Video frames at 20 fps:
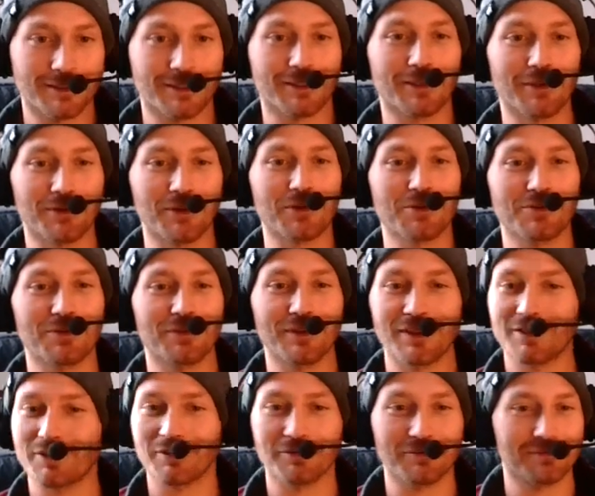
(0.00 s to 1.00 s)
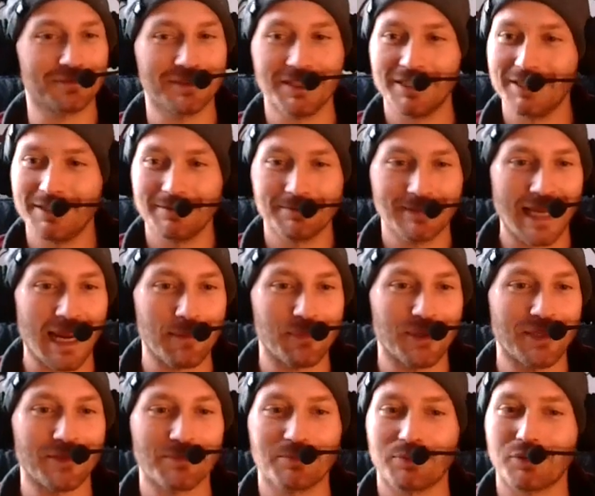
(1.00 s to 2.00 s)
and those two things are
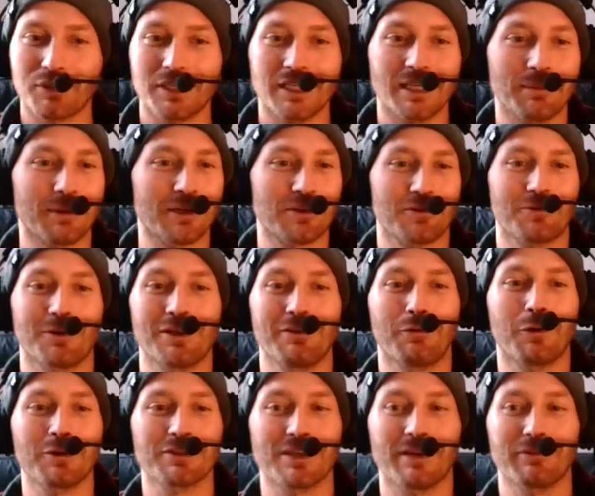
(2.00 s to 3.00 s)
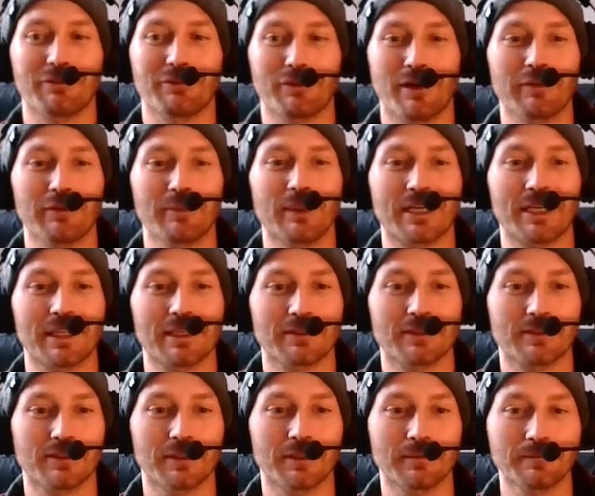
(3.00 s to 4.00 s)
happening pretty much 24/7 for everybody.
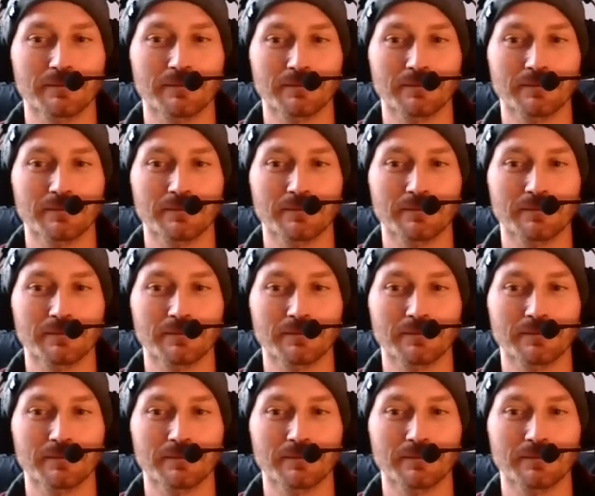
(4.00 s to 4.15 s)
So,